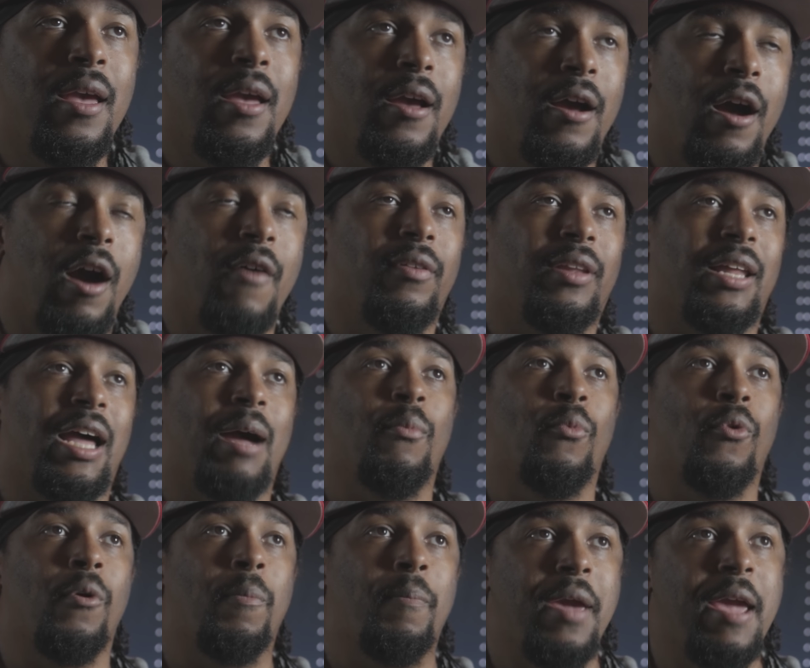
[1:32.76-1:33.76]
of a lot
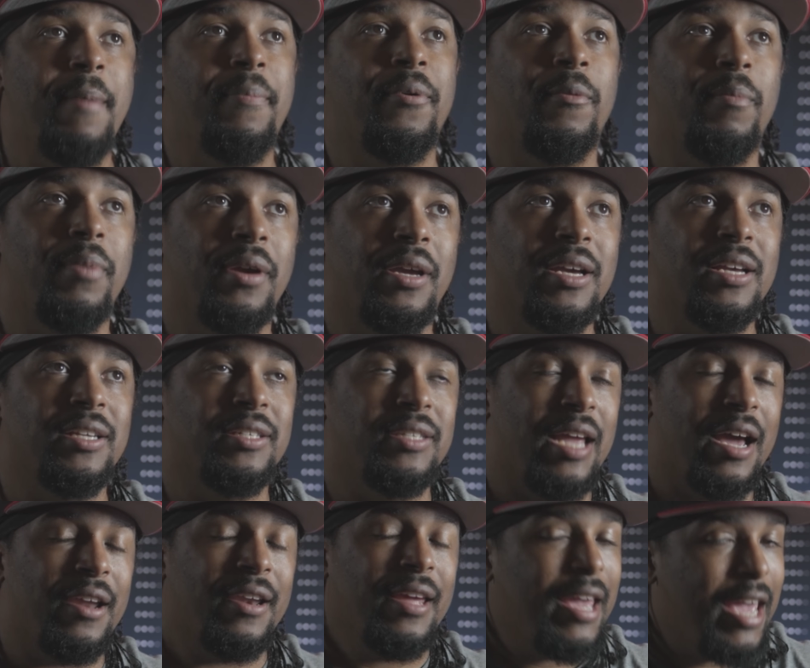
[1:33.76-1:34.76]
more people because
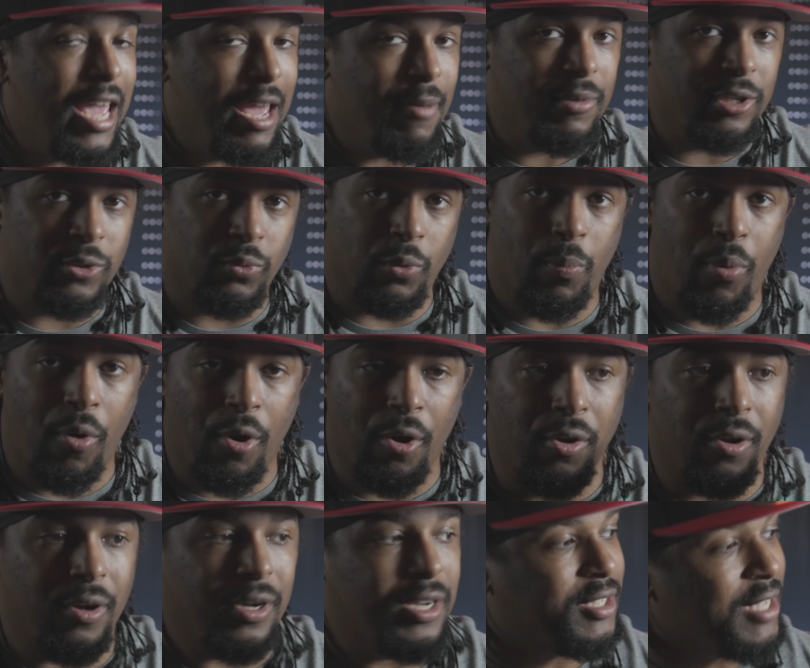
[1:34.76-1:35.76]
now that Edmunds reported
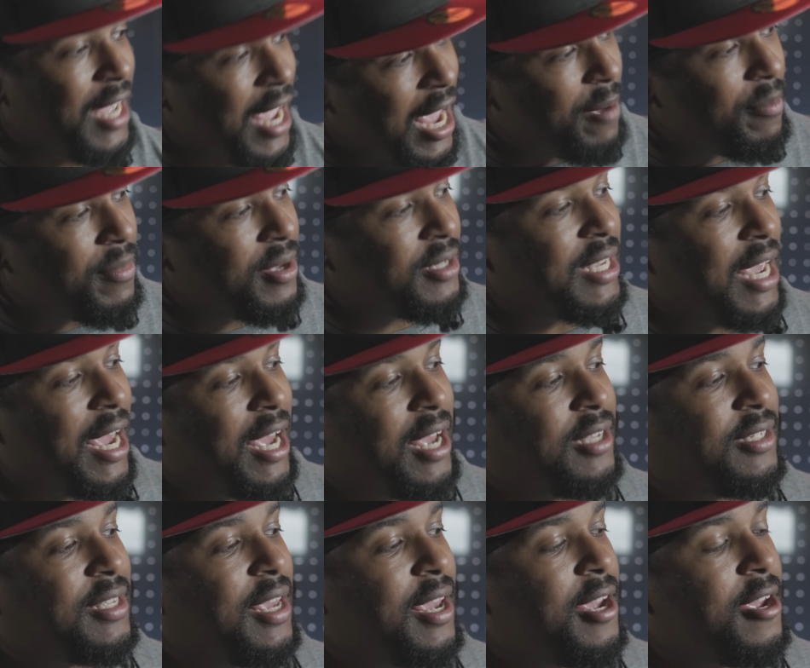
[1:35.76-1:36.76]
on, because Edmunds
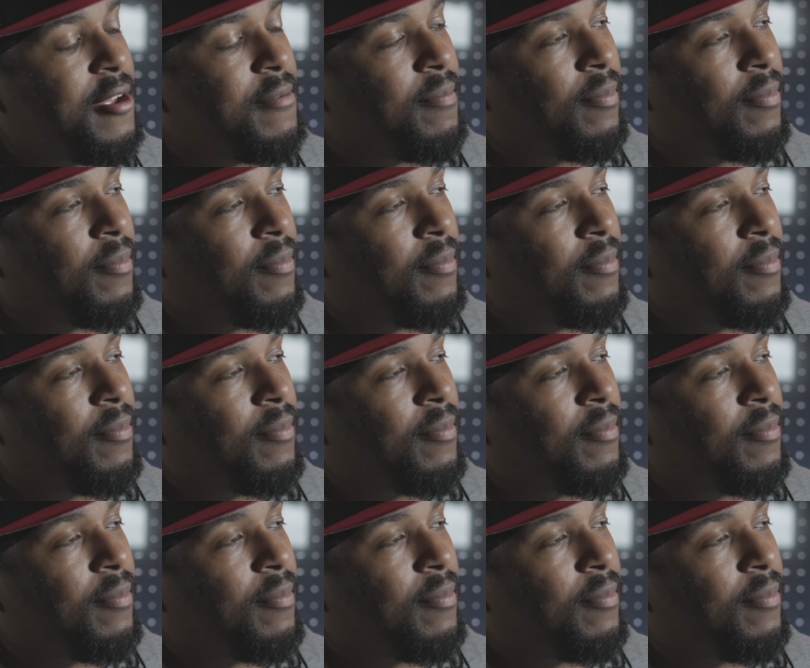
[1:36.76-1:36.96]
has a